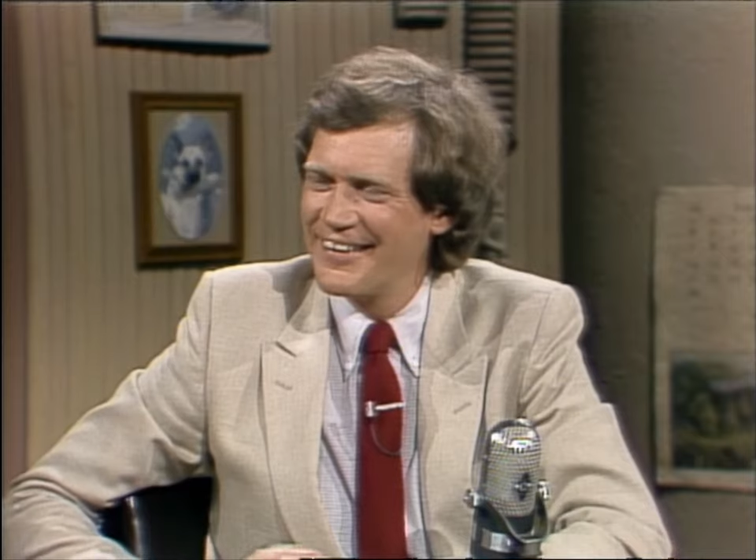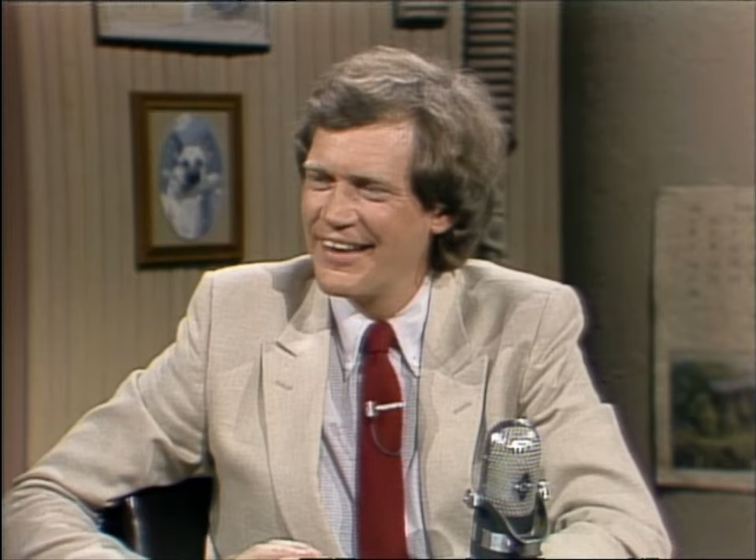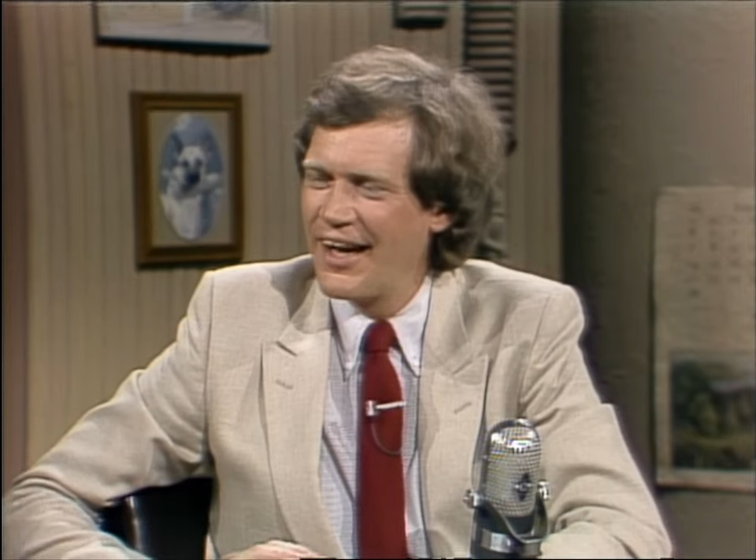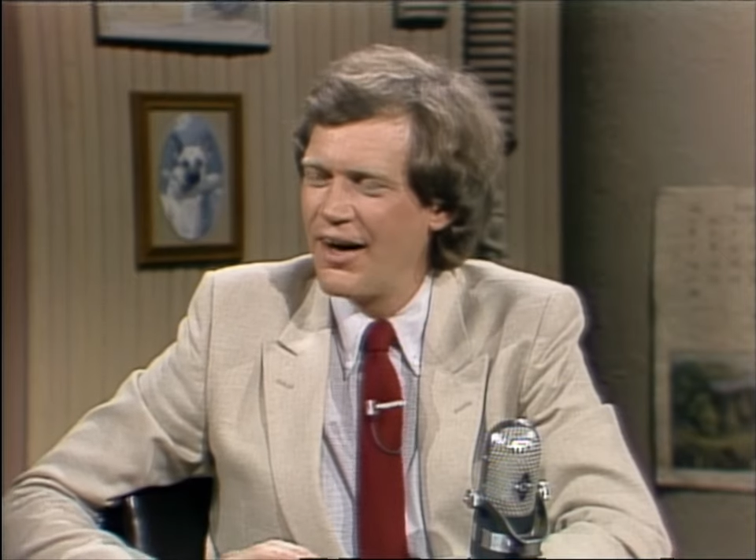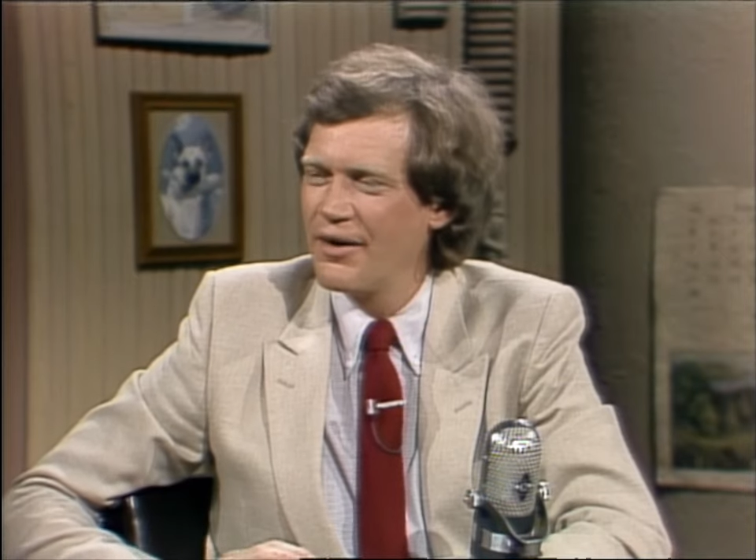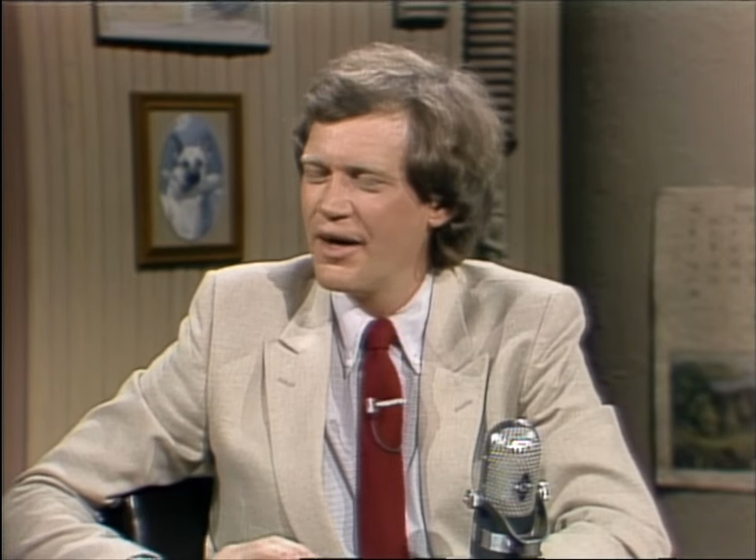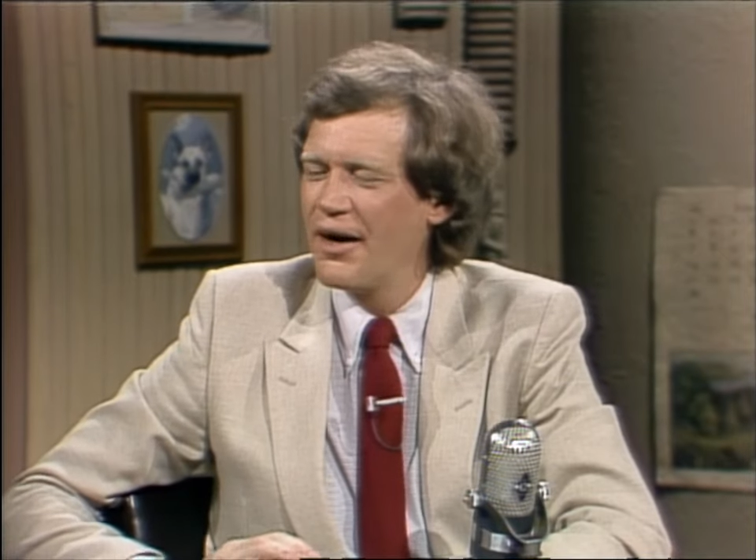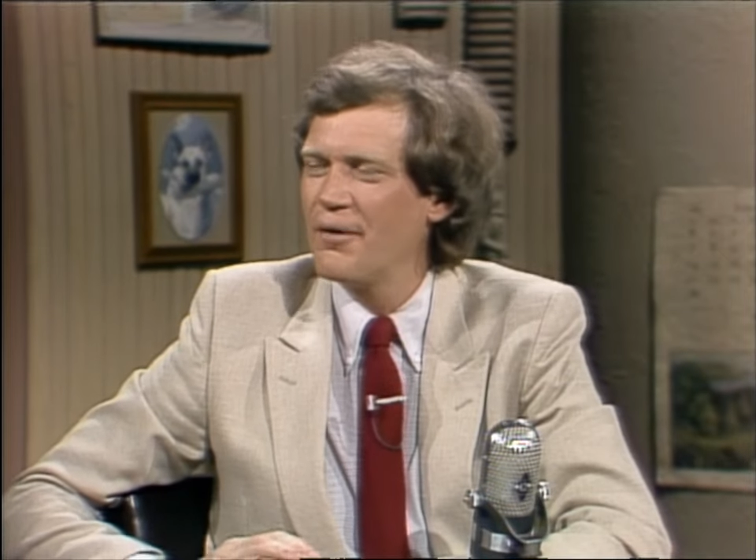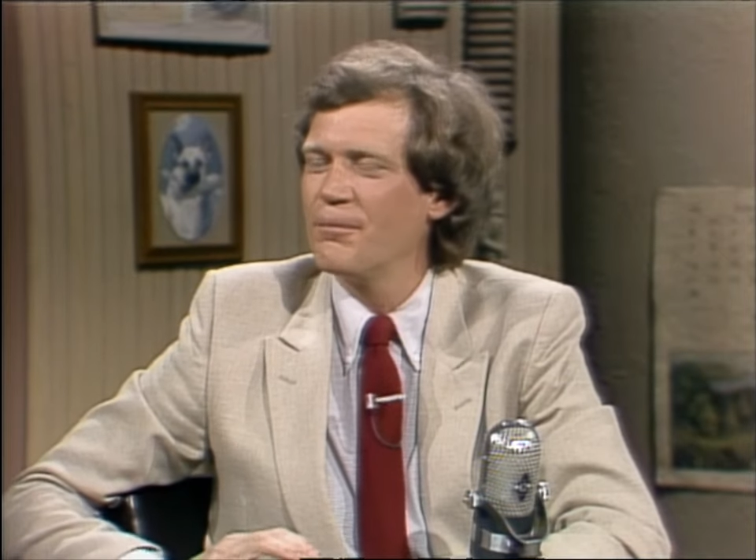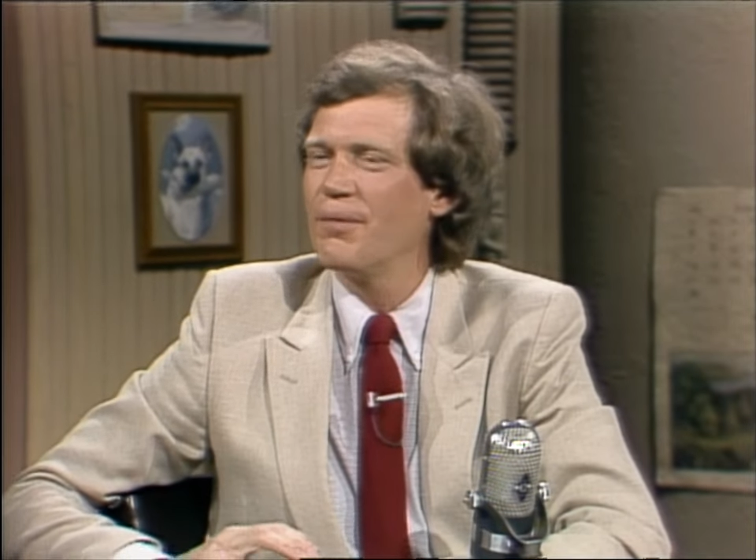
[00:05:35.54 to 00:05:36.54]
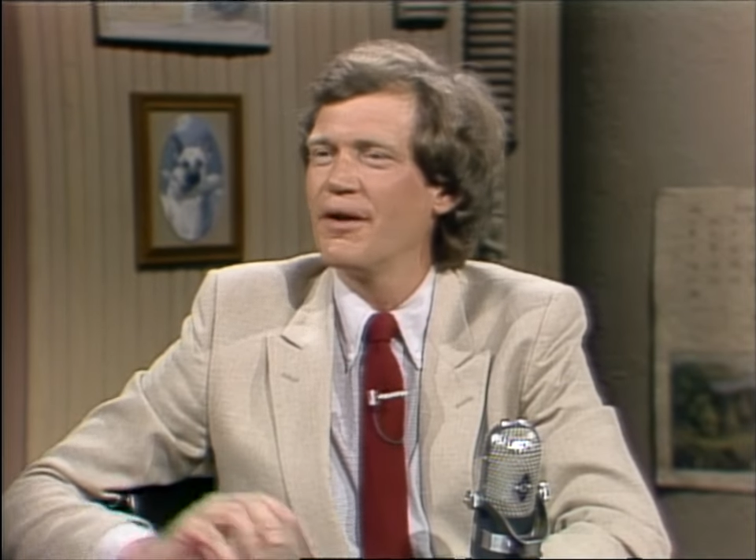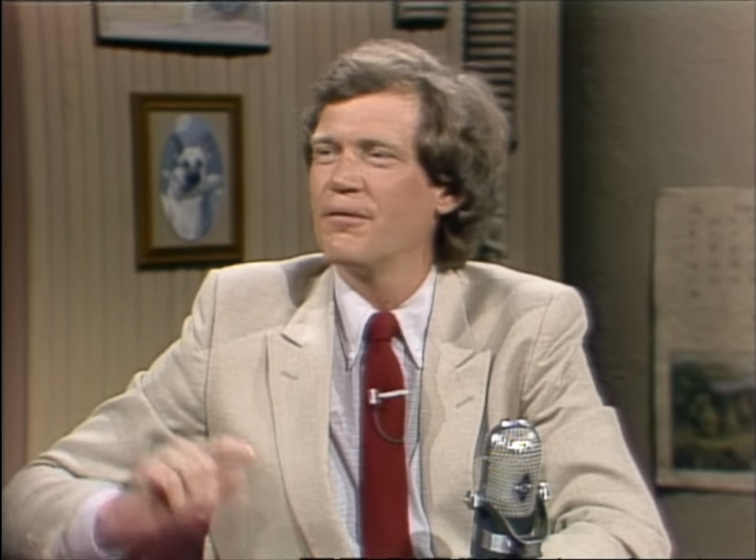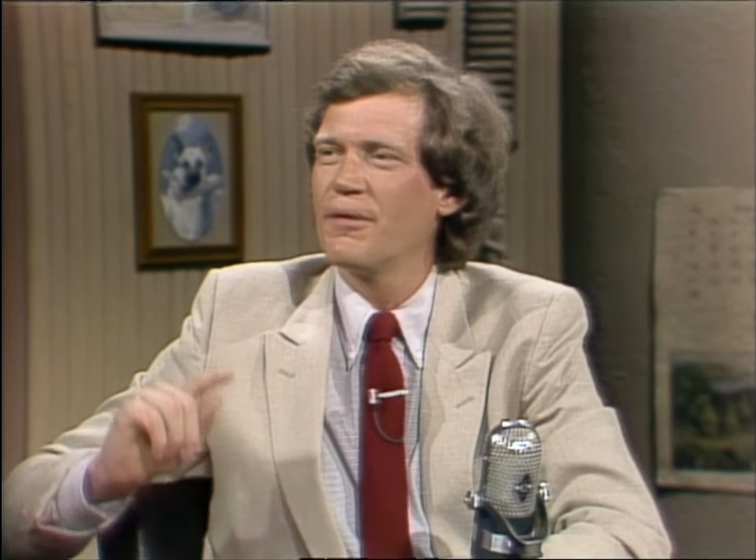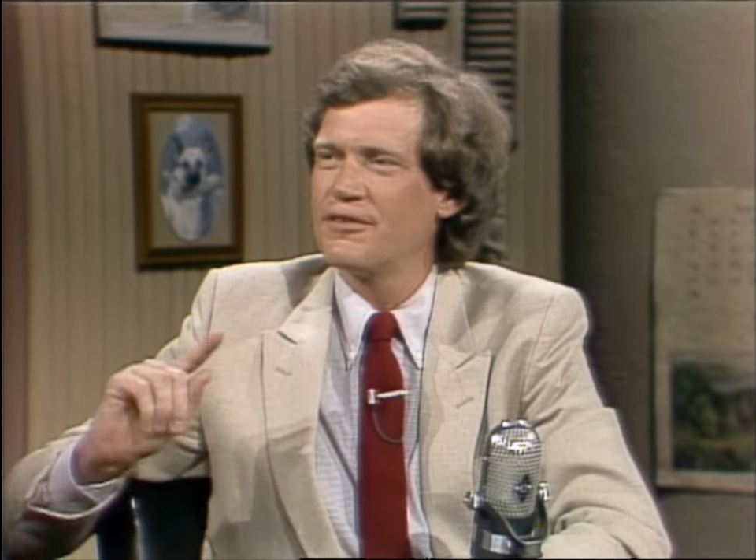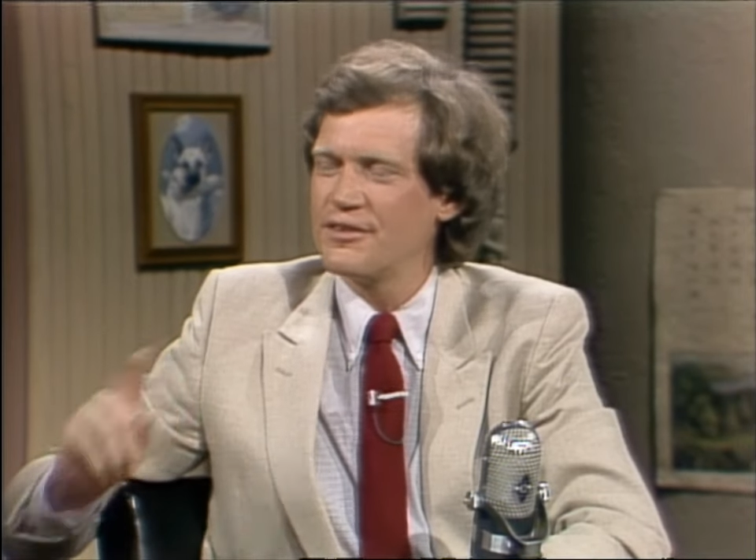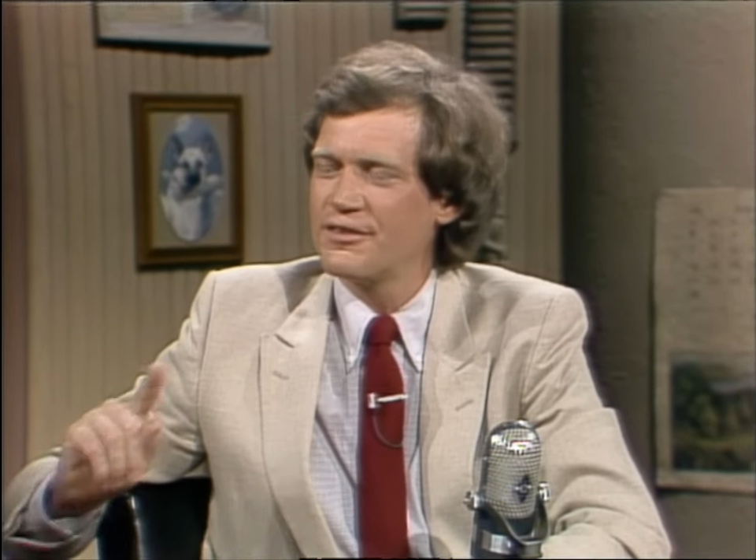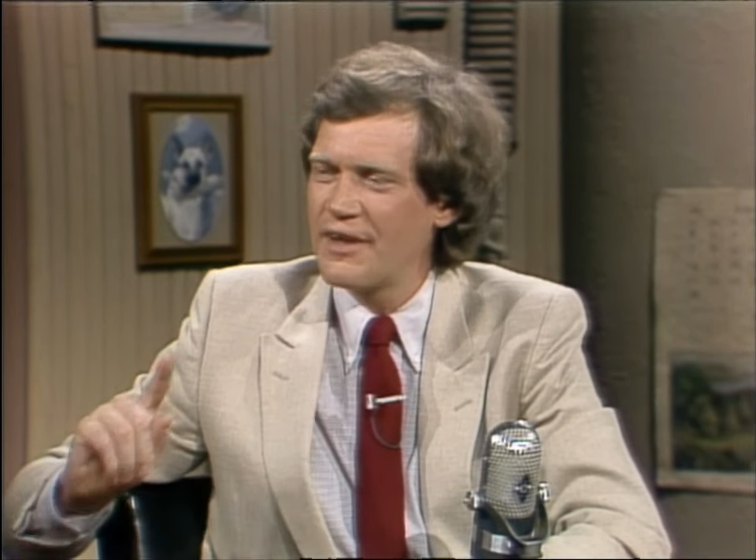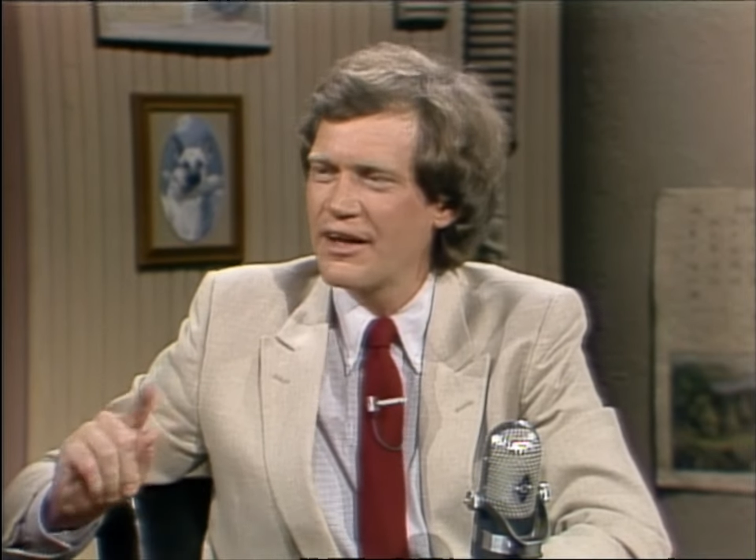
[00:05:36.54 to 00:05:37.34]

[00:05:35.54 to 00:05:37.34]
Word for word: really. No, but just